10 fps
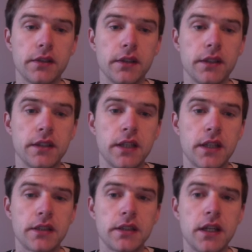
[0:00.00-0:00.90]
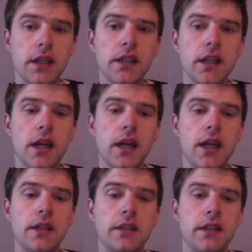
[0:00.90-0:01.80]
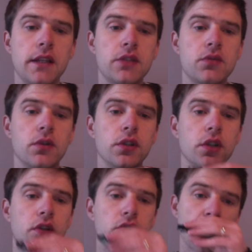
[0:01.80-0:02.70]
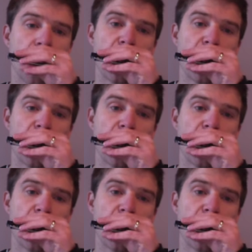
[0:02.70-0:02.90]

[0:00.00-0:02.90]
is the next line. And this one goes,